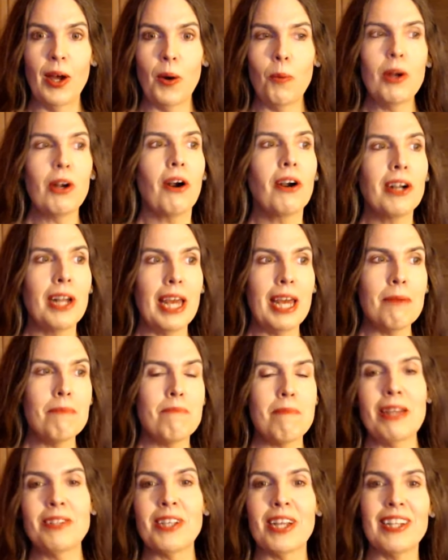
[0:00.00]
we are on a
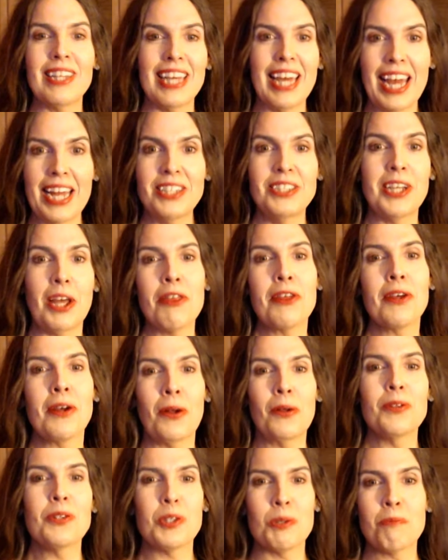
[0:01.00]
basically a death
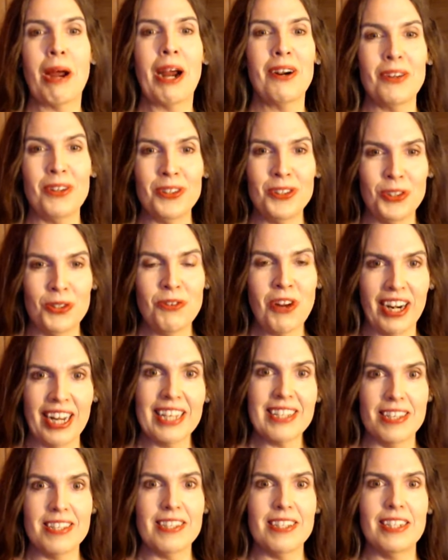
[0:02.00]
cult spiral to
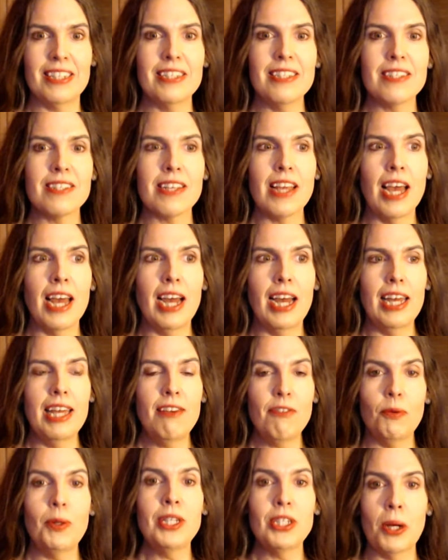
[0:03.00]
non-existence
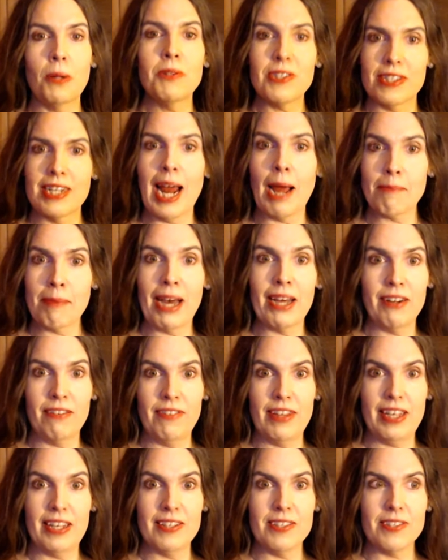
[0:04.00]
if we don't snap out
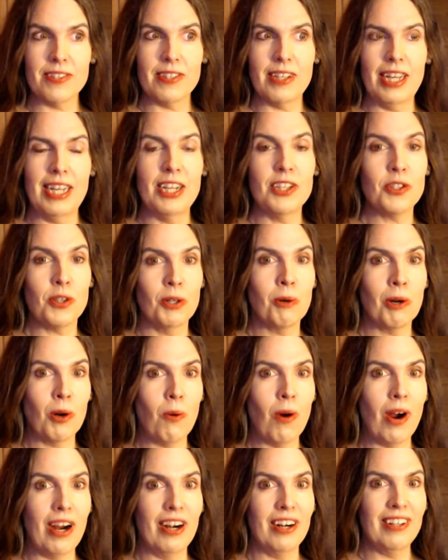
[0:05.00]
of this and it's going to
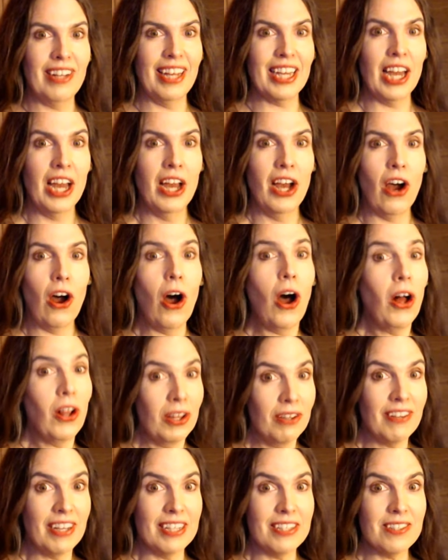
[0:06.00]
require like all
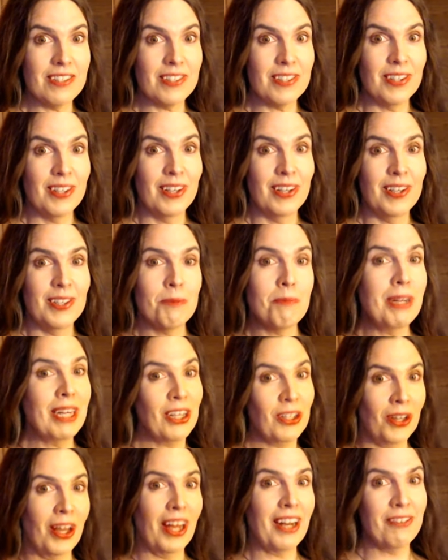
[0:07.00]
of us
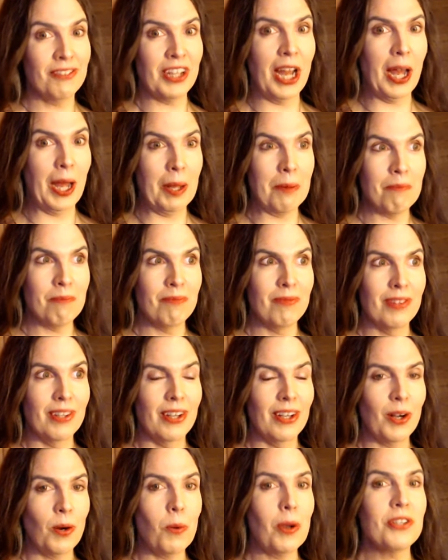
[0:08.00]
spending a lot of time
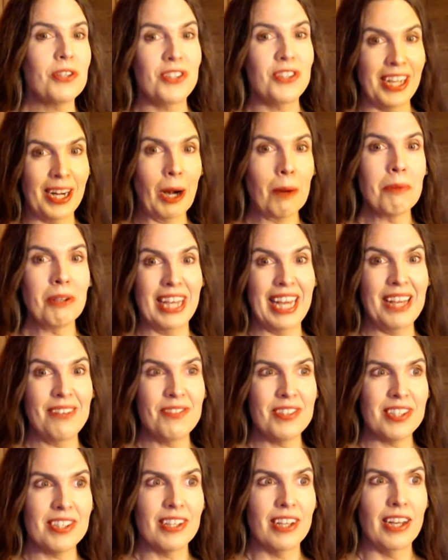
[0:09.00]
questioning our
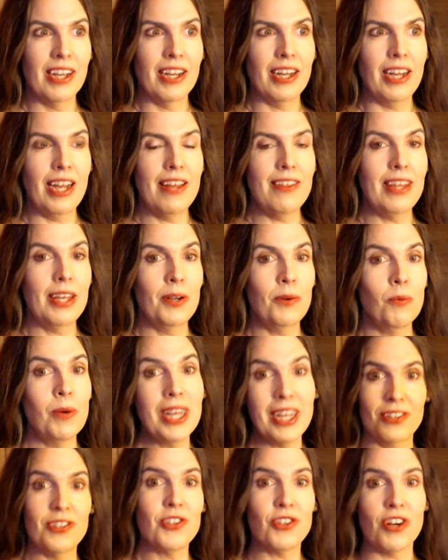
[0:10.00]
beliefs and then
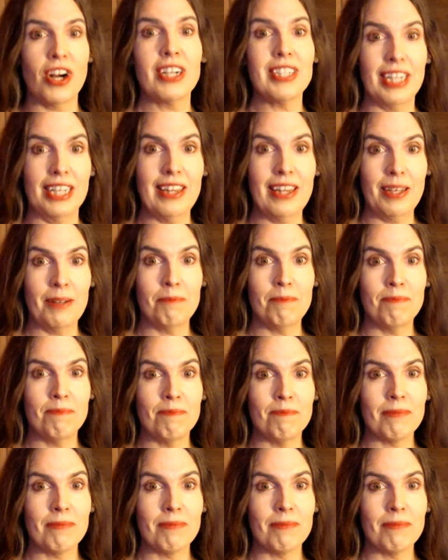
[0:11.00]
reconstructing them